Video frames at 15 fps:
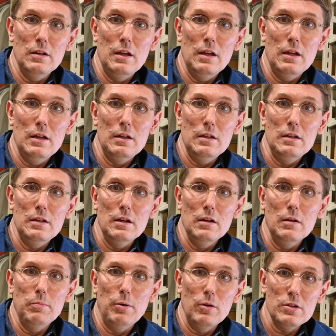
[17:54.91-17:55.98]
a
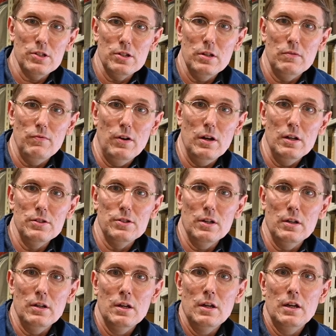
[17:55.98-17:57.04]
policy
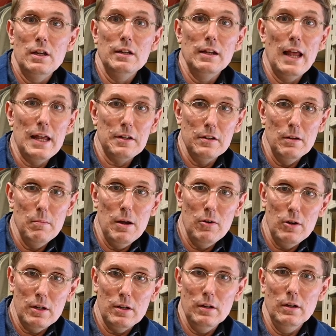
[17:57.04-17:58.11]
advisor in Latin
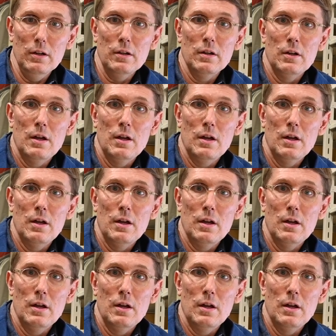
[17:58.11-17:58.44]
America,